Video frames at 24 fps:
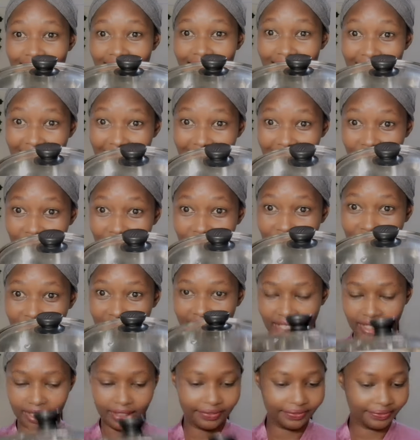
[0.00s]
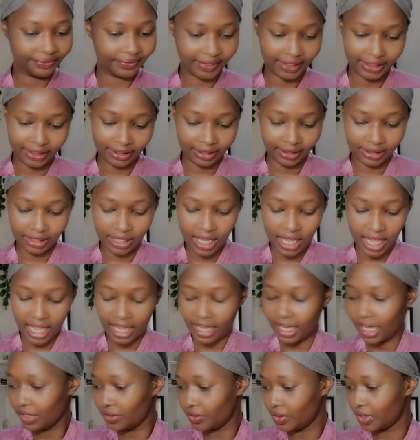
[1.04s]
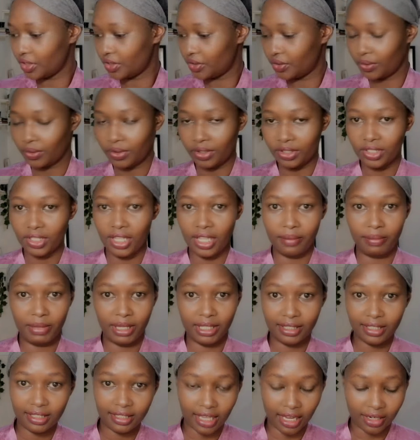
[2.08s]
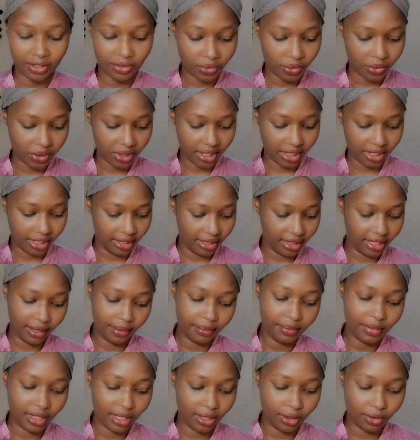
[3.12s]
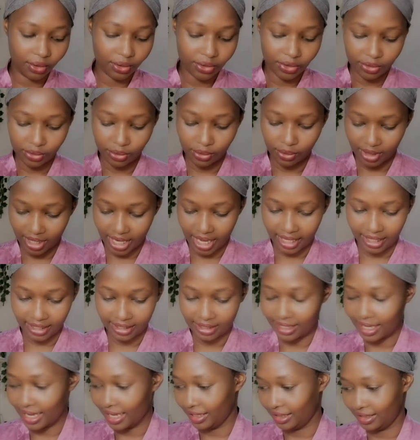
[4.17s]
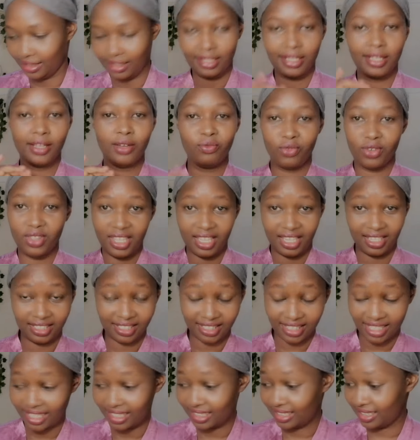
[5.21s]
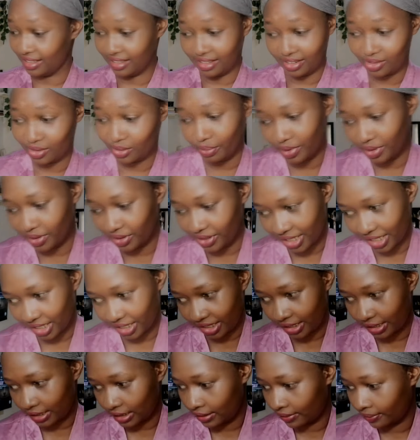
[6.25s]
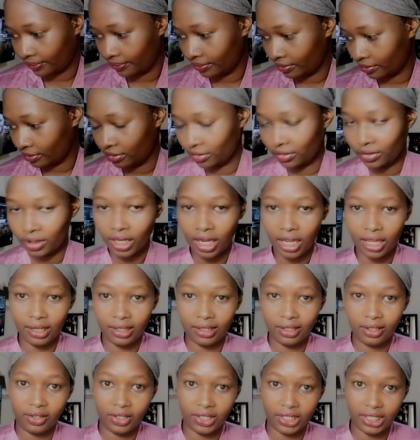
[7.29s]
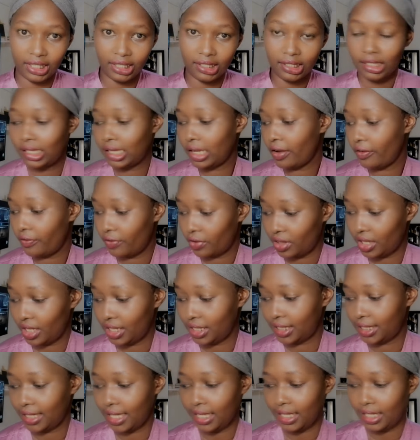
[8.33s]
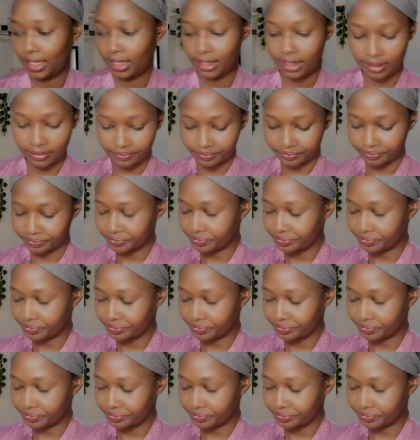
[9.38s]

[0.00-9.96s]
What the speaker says: love. I can't wait to wash them and start cooking in them. They look so nice, guys, for the aesthetics, to be honest. I only got it for the aesthetics.